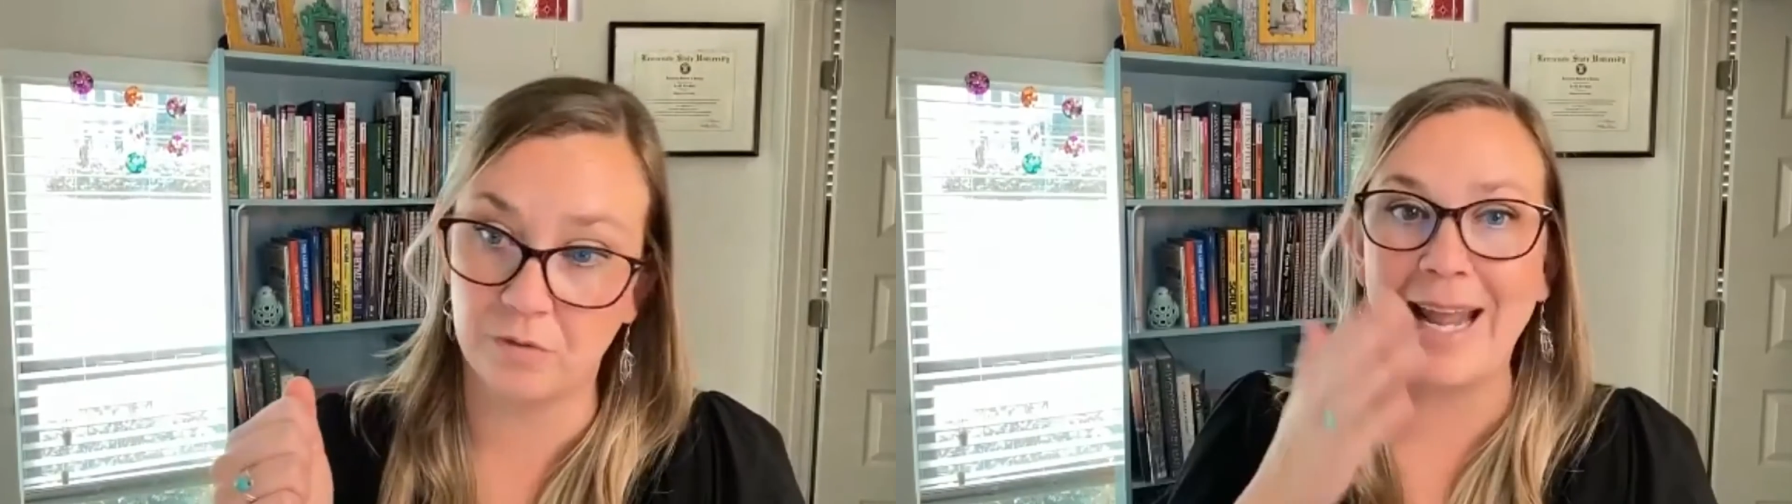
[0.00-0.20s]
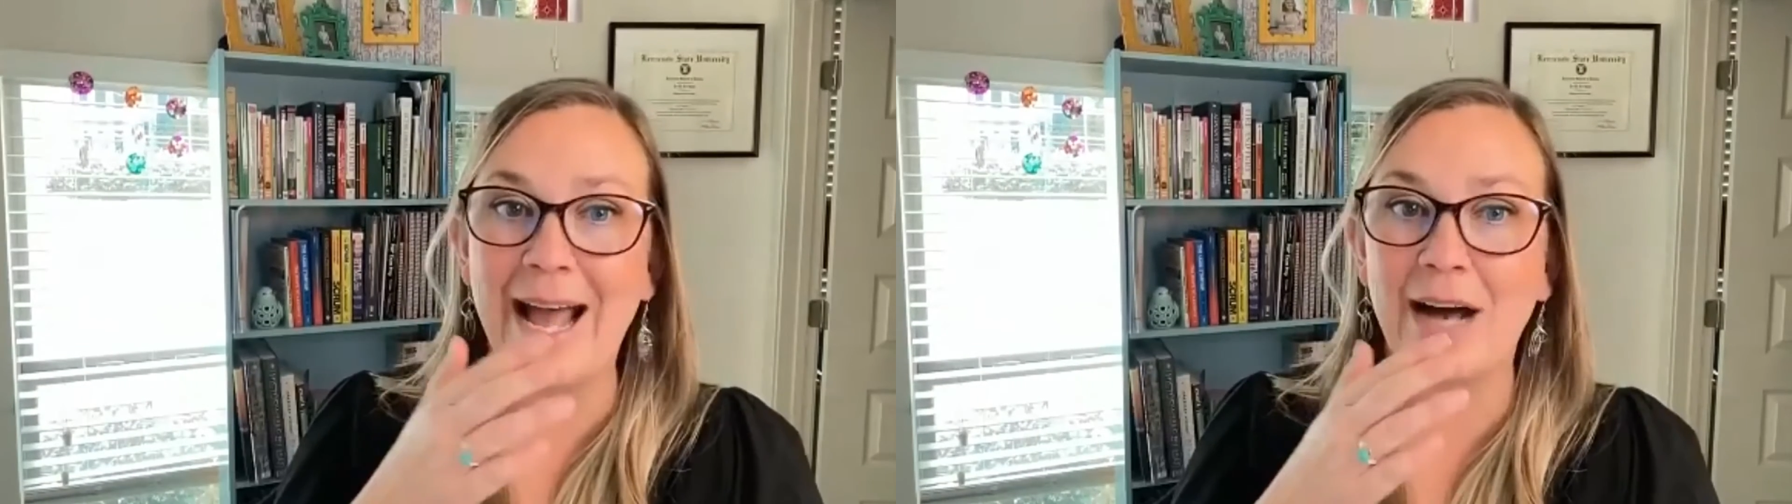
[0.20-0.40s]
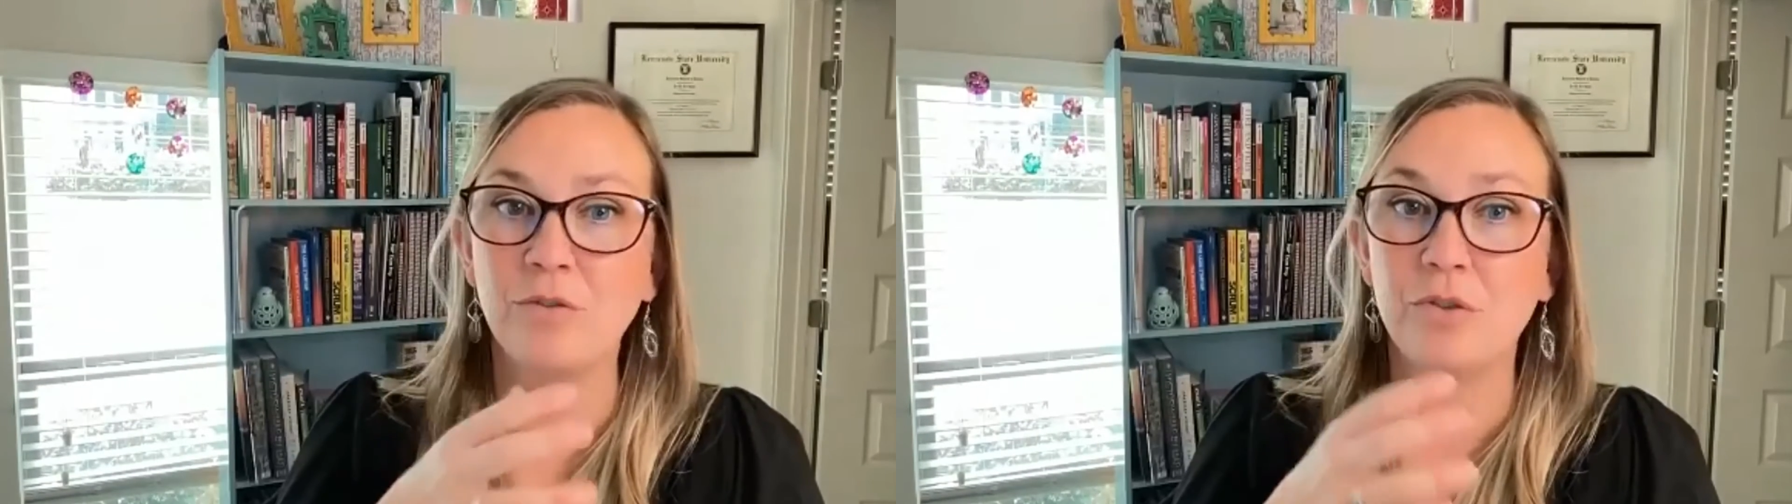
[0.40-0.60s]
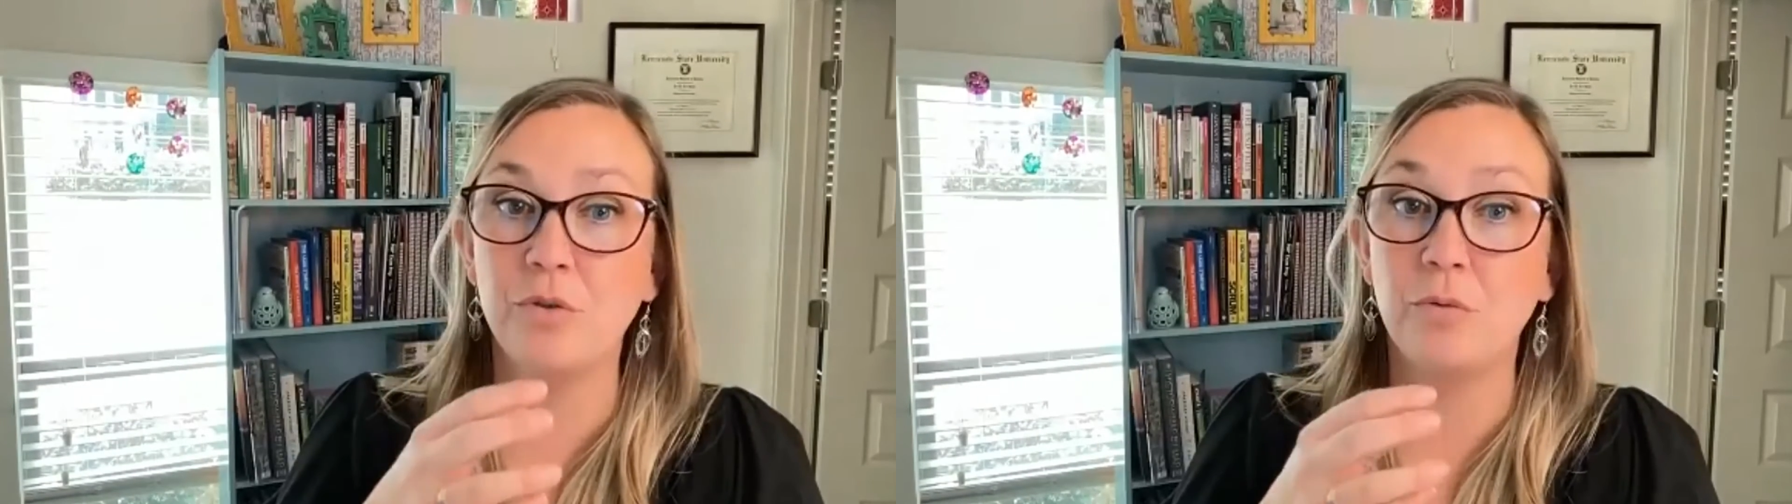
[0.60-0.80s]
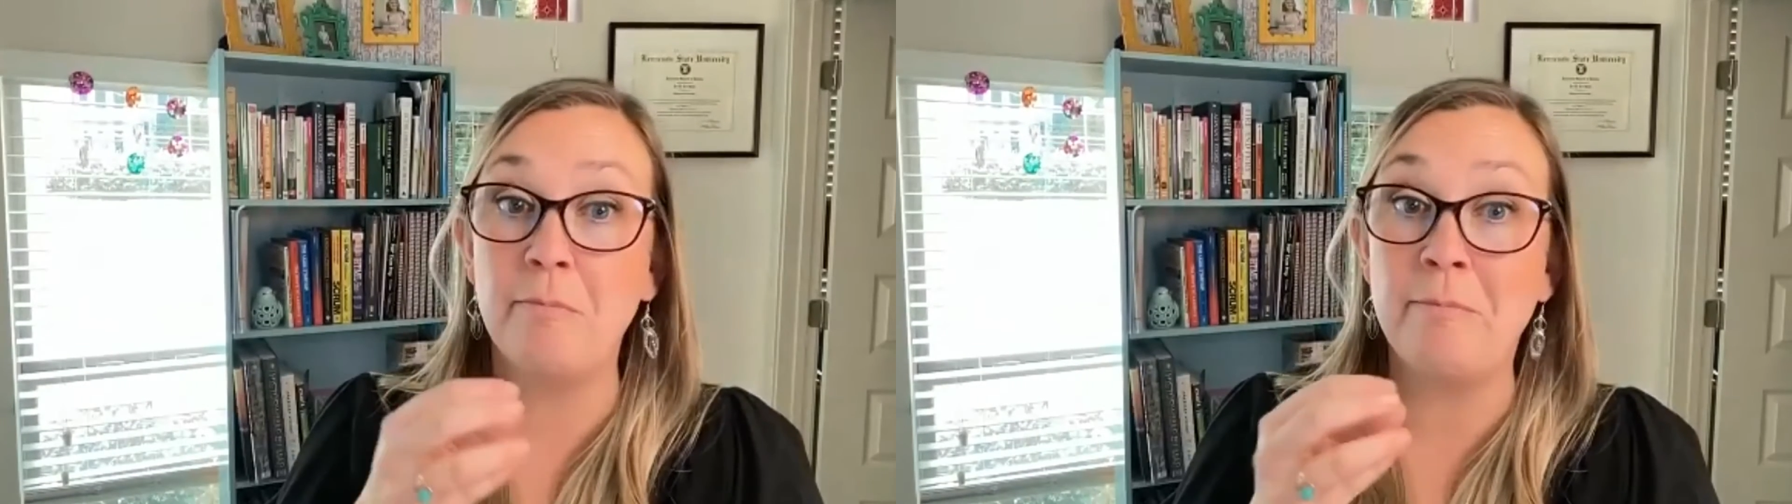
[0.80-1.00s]
and how
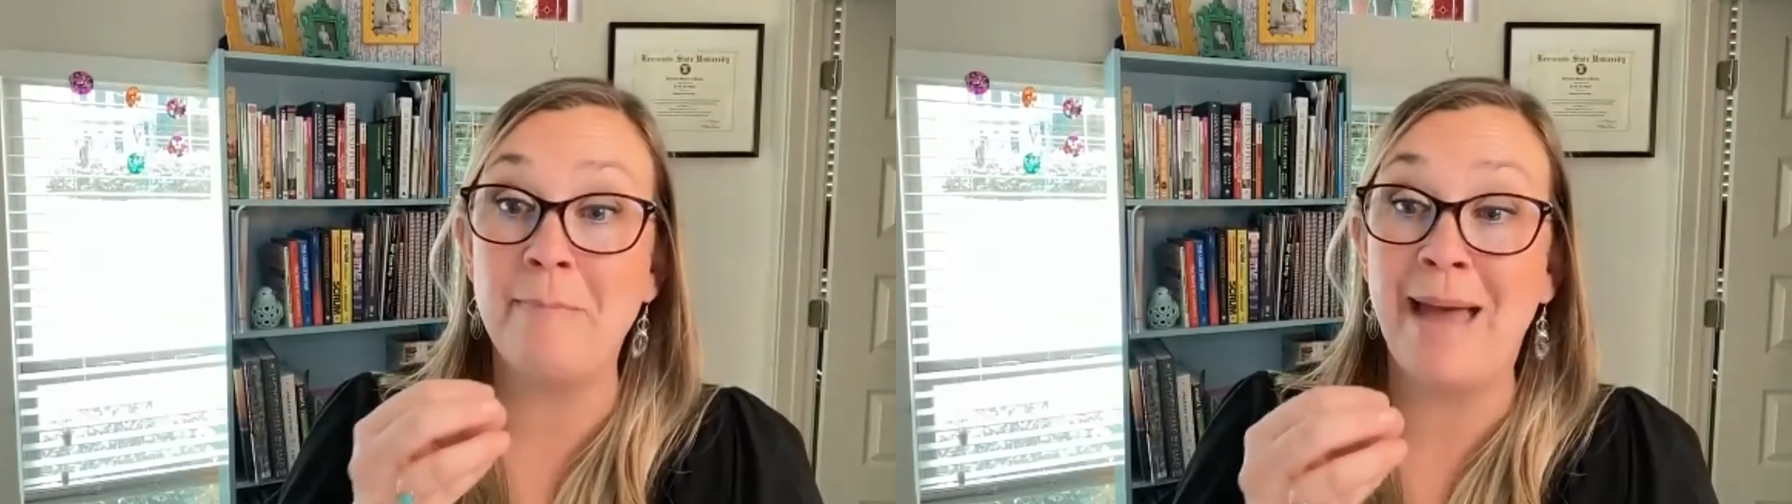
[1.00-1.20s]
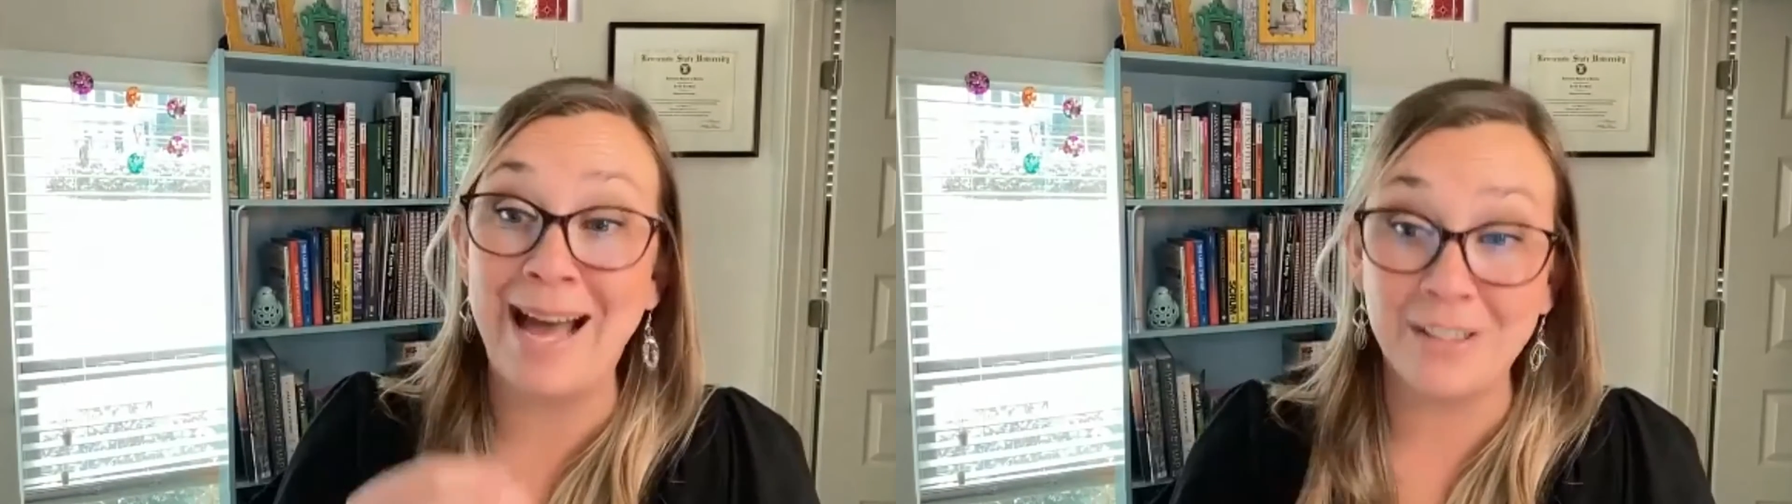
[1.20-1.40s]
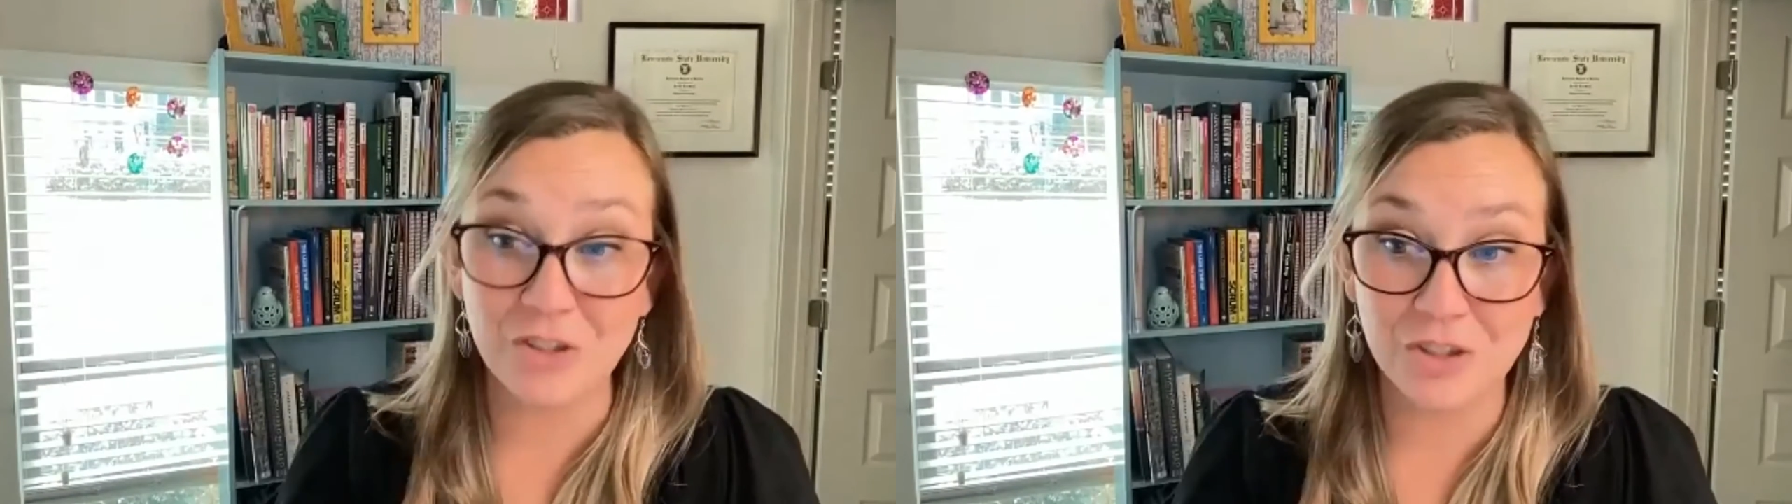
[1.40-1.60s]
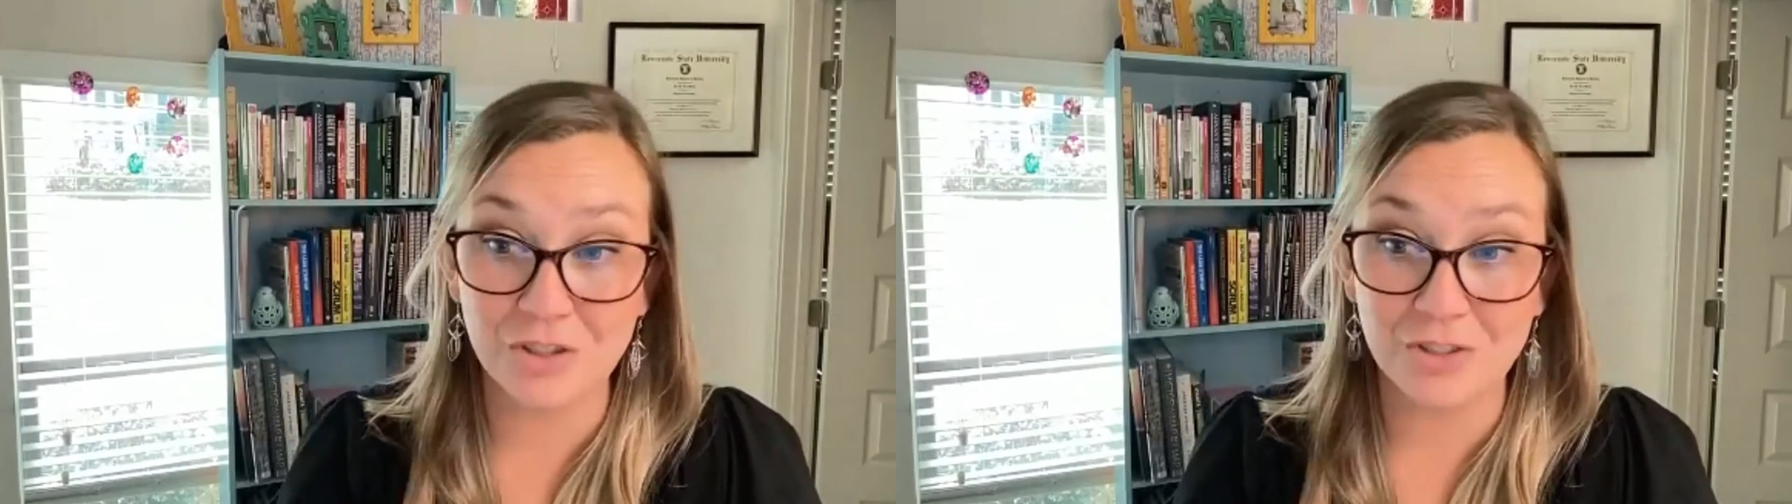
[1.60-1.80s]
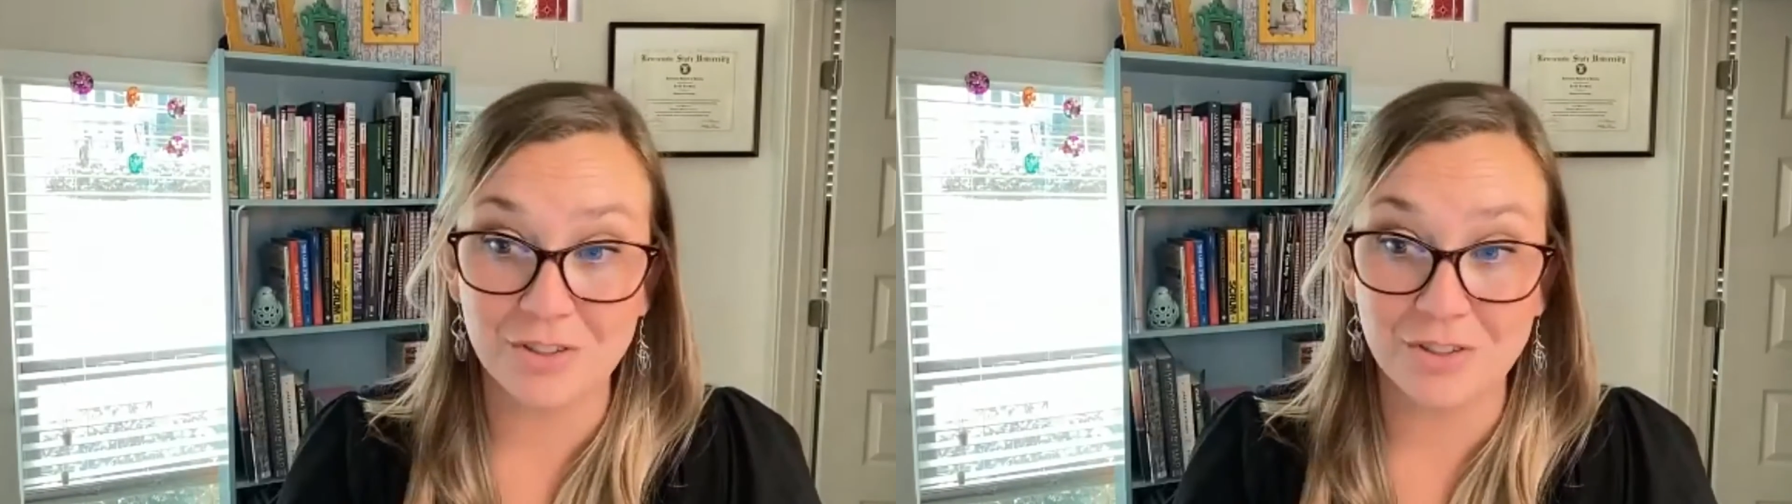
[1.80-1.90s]
to match